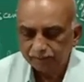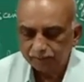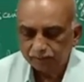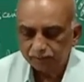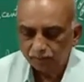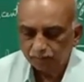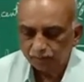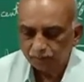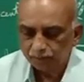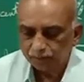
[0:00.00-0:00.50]

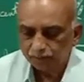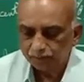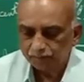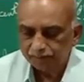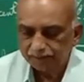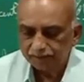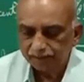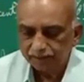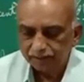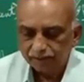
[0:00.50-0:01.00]
chromosomes,
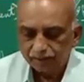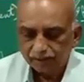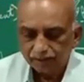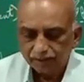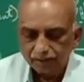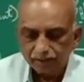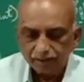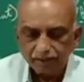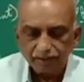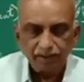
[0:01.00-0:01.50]

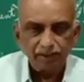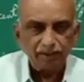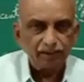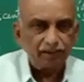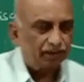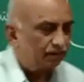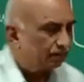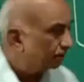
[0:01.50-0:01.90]
the